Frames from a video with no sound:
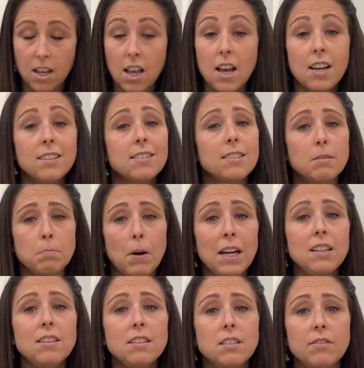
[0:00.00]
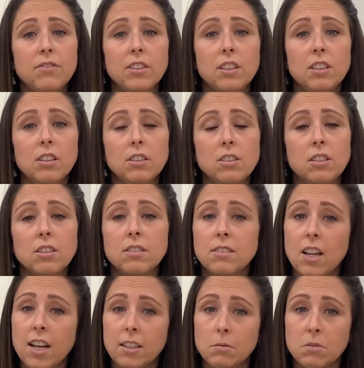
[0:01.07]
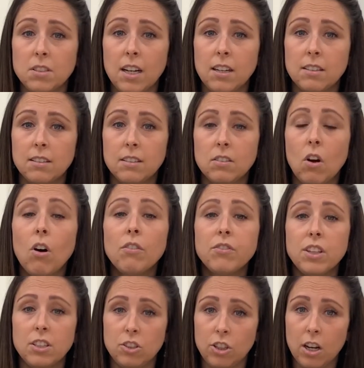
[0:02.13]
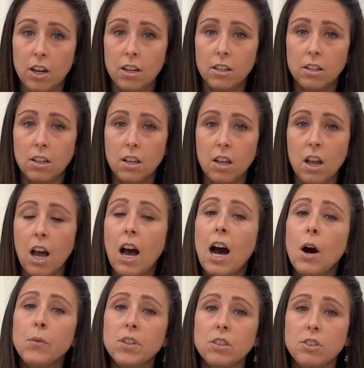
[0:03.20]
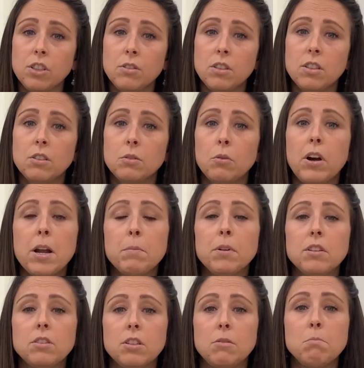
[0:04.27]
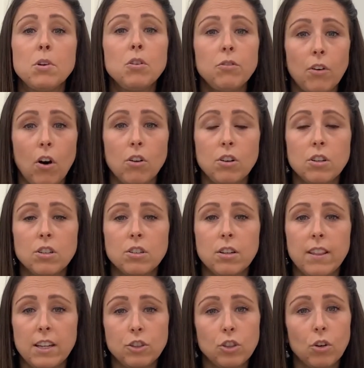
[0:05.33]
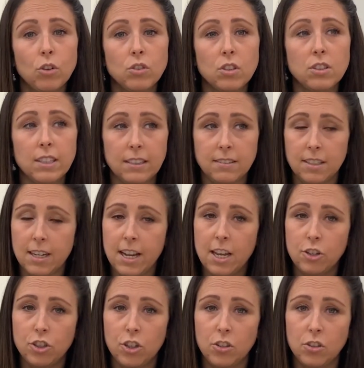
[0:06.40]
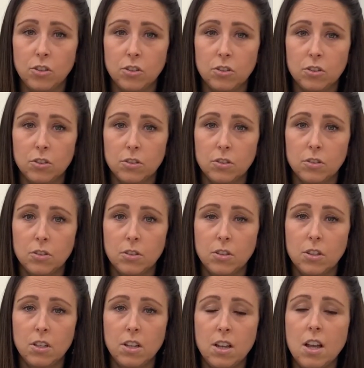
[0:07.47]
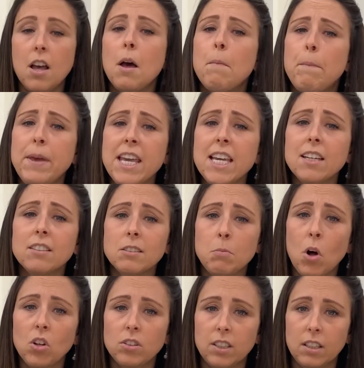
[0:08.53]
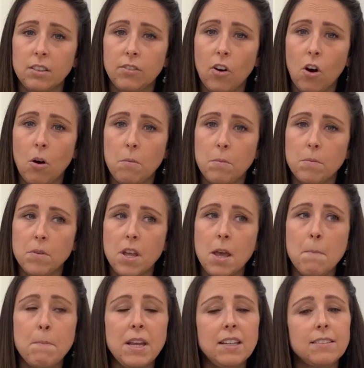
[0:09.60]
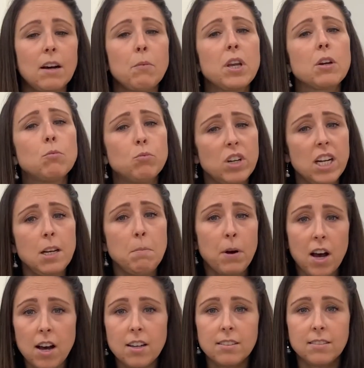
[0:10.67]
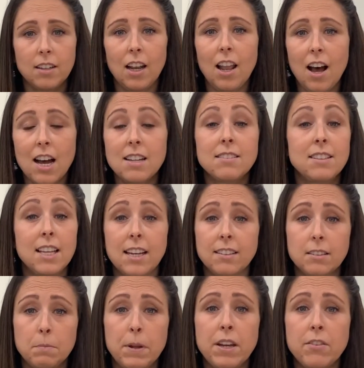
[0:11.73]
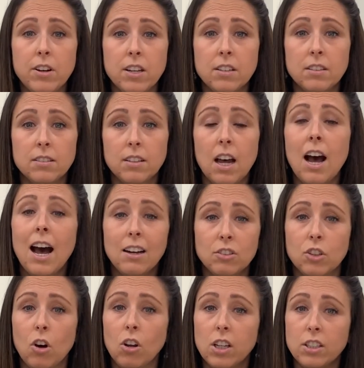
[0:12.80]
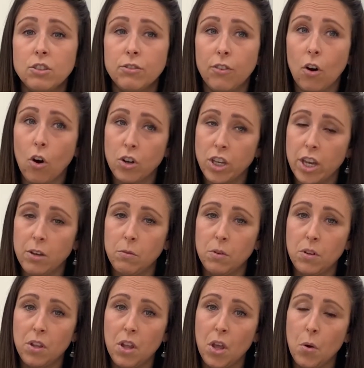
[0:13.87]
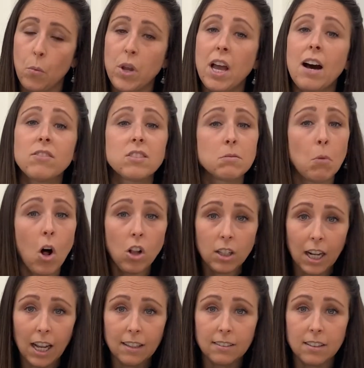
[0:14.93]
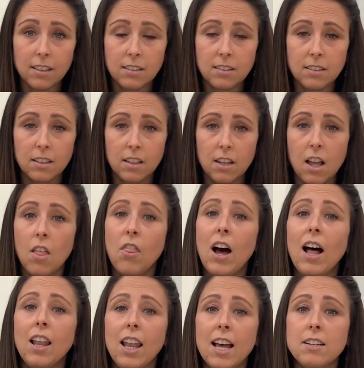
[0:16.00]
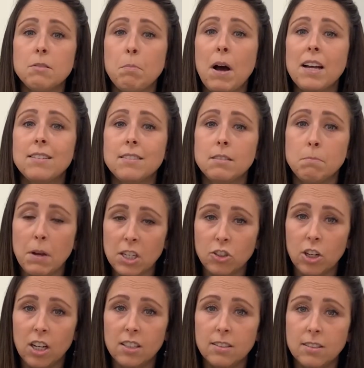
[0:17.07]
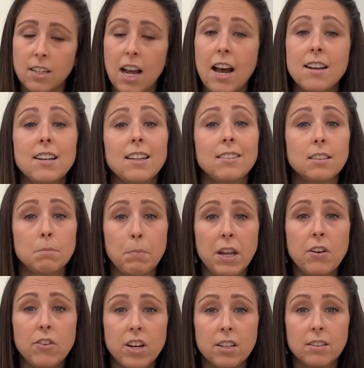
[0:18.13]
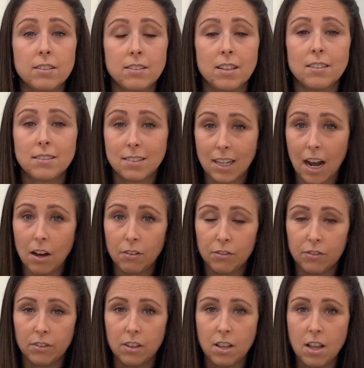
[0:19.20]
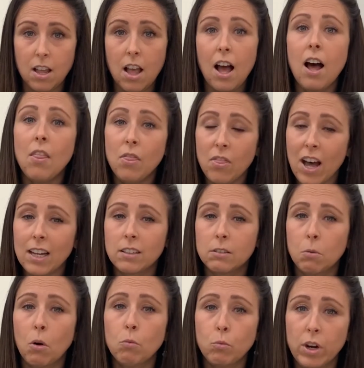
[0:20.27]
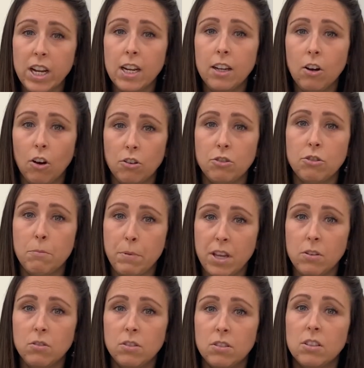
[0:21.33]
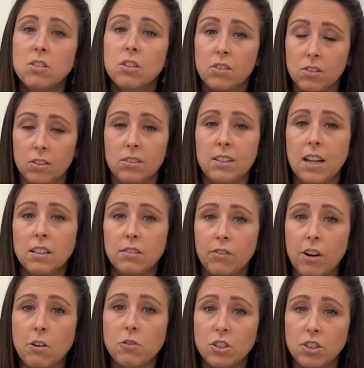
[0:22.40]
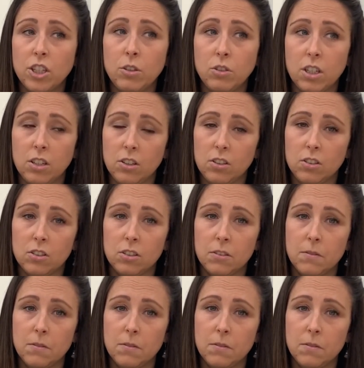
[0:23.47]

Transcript: And despite the difficult circumstances of this year, our students were able to move on to their chosen destinations. Being a small sixth form means that we can really personalise the experience at college for you. We have small classes that are led by specialist and experienced staff, and that's what really contributes to success for our students.